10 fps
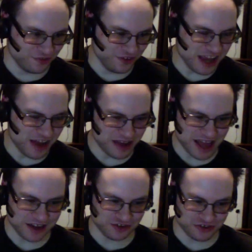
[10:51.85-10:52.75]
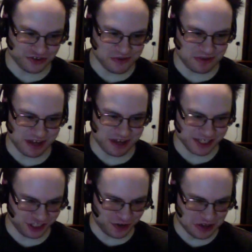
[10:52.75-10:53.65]
how I had a dream about that
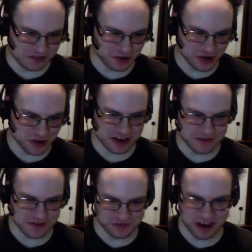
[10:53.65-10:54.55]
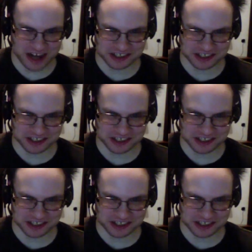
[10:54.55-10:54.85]
show, even though I never watched it.